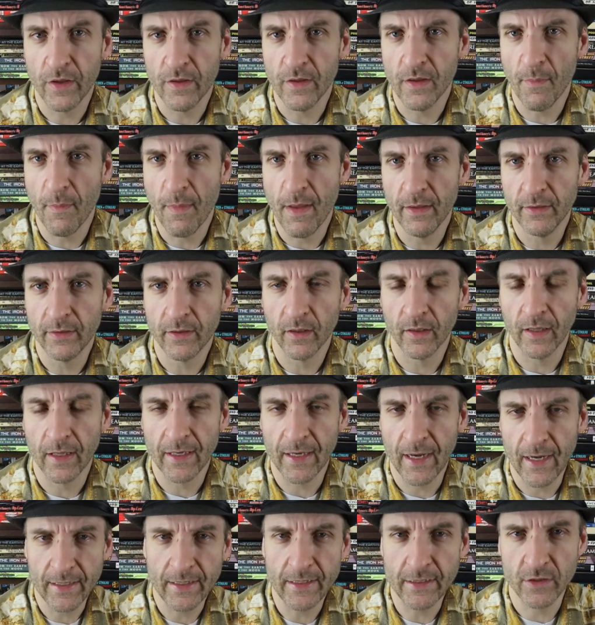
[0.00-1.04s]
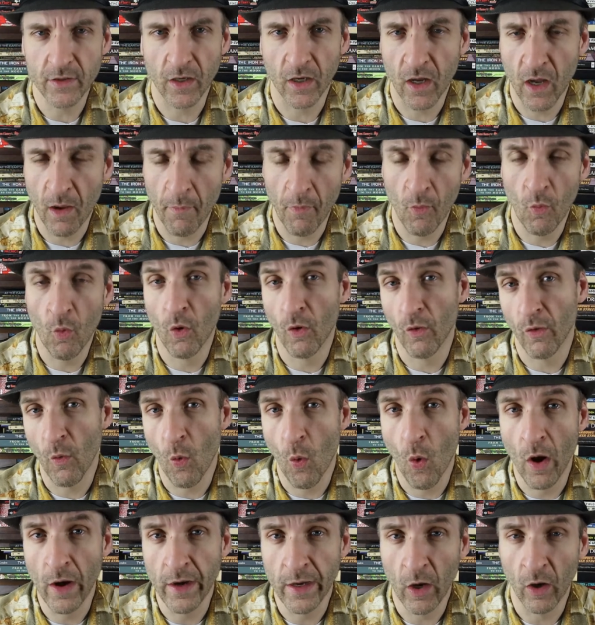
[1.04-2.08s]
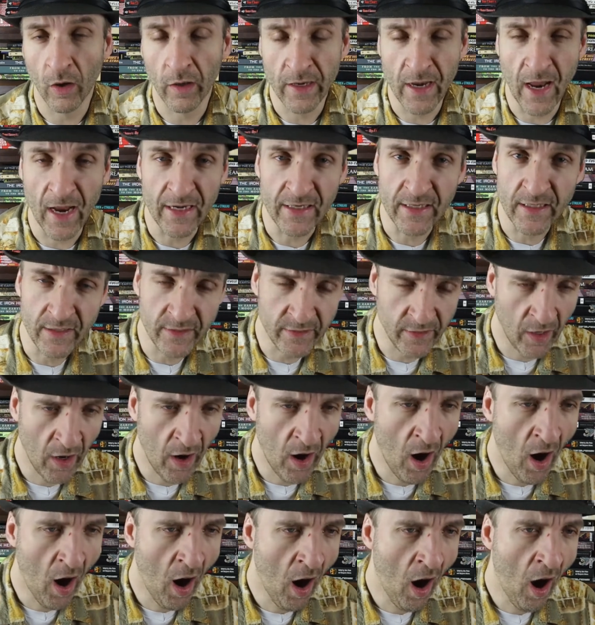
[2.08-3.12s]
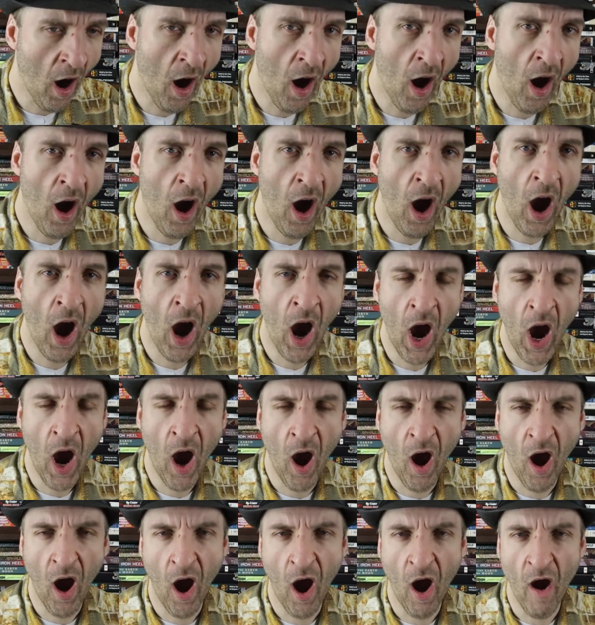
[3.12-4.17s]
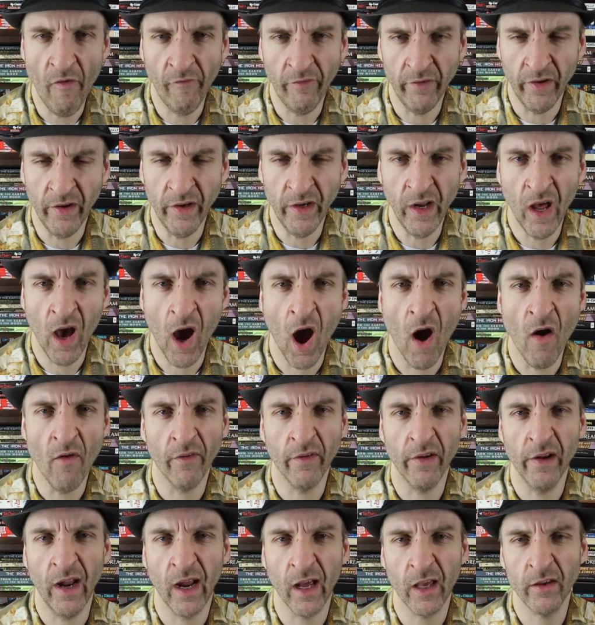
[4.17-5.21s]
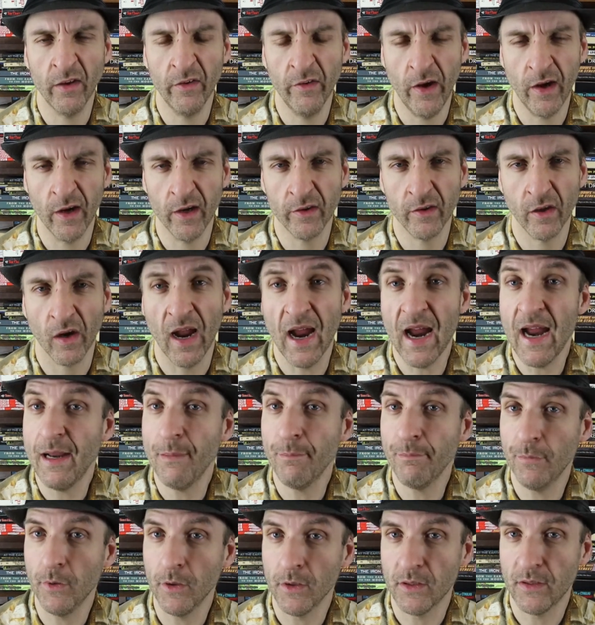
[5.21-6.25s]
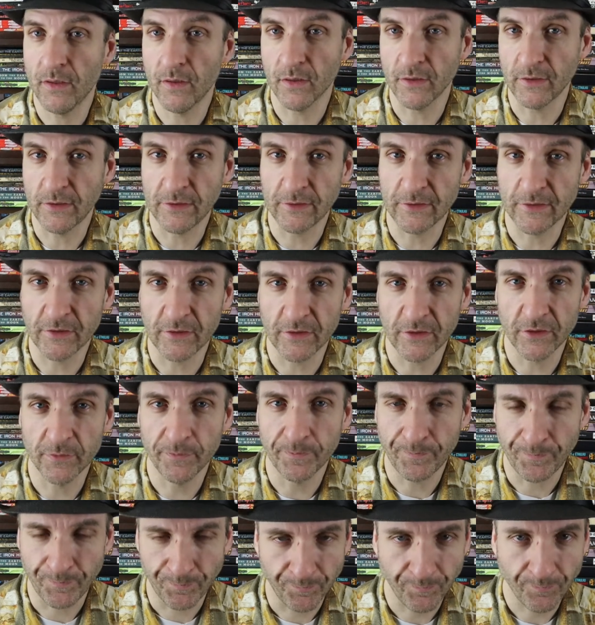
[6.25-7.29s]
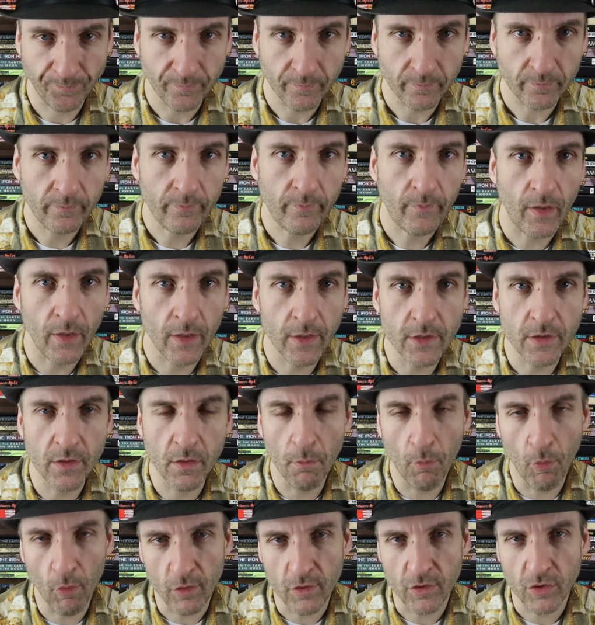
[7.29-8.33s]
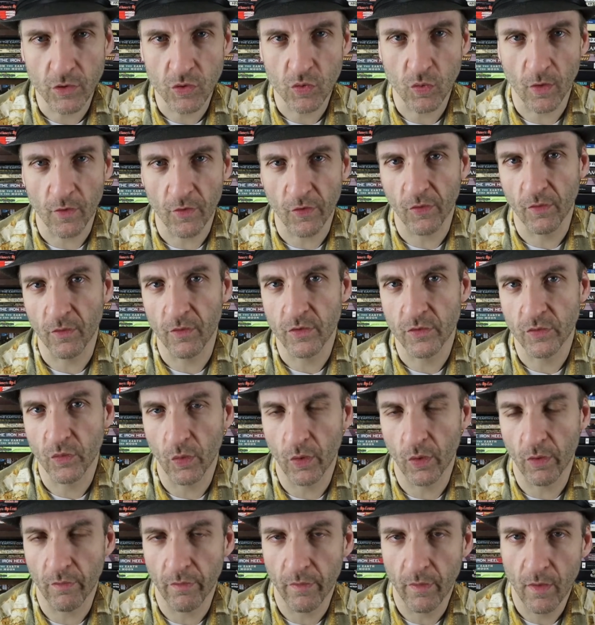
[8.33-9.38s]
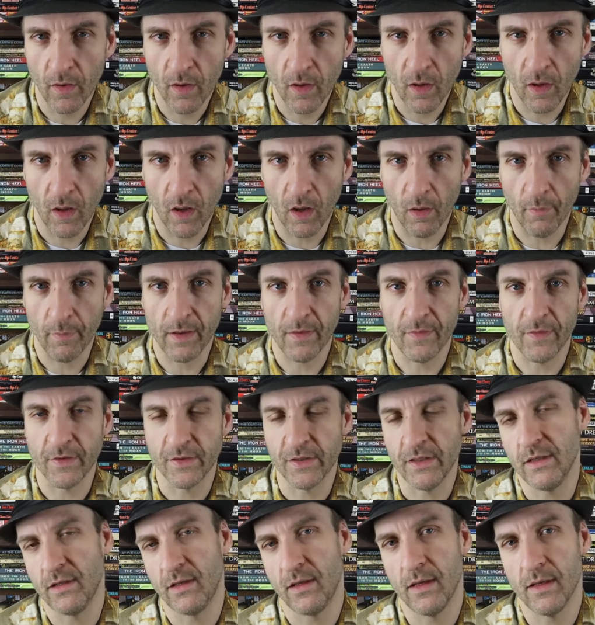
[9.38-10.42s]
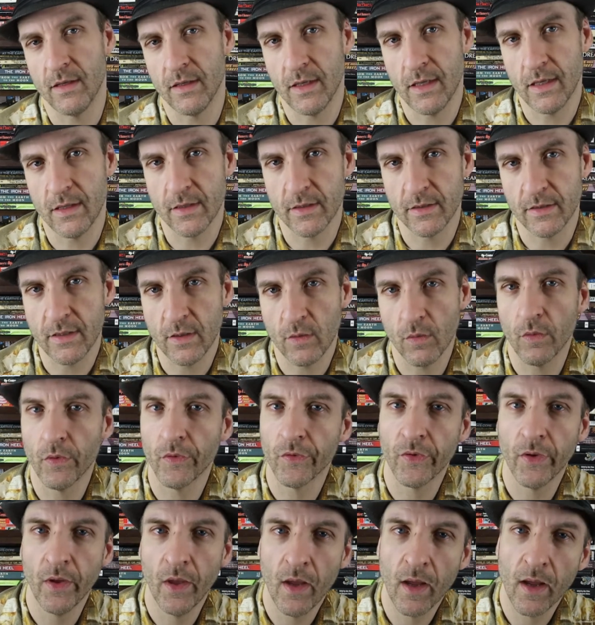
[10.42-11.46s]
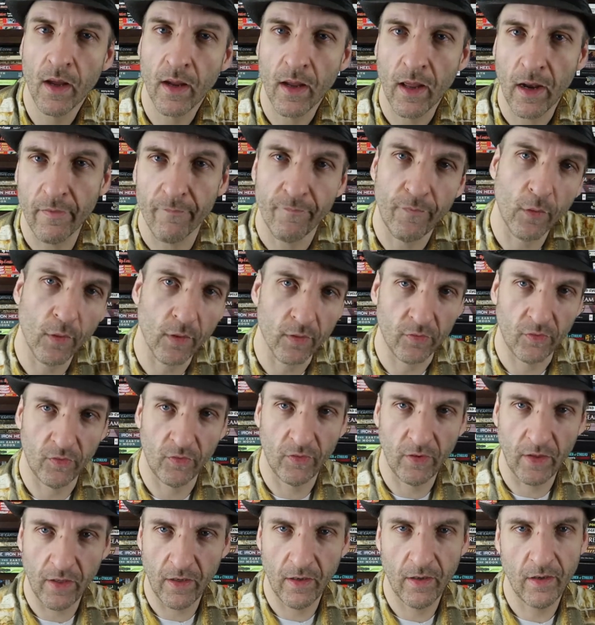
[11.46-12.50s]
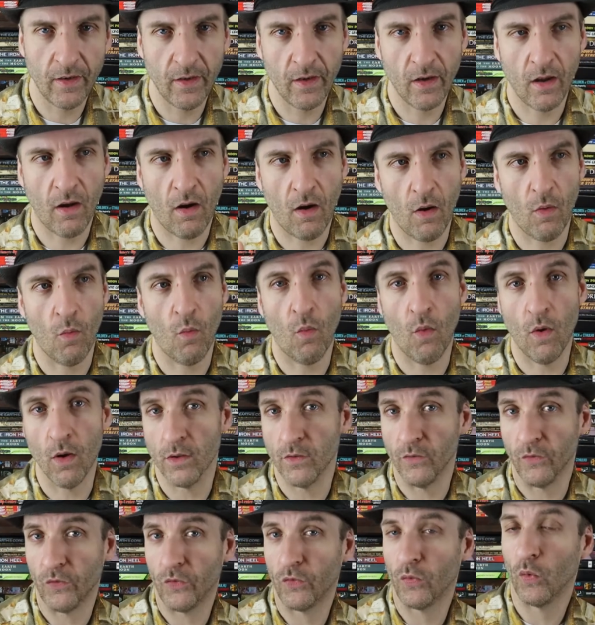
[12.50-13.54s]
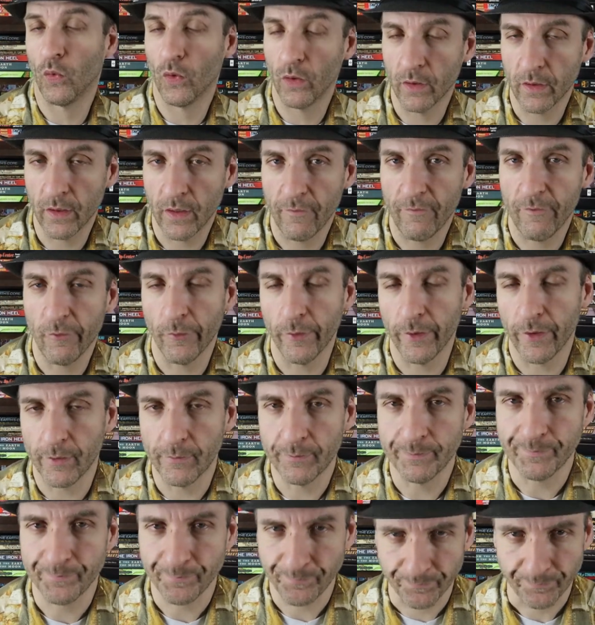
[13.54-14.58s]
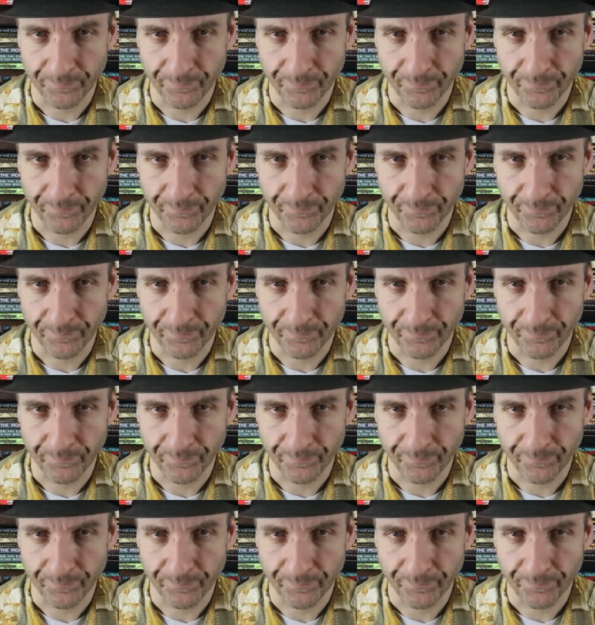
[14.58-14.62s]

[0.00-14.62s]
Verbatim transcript: in the mid to late 80s or a couple or, or in the early 90s. Over, over the next few years, there are eight books that are series. Each of the books sort of sort of um, in the in, in the sequels kind of focuses in on one sword, if you will.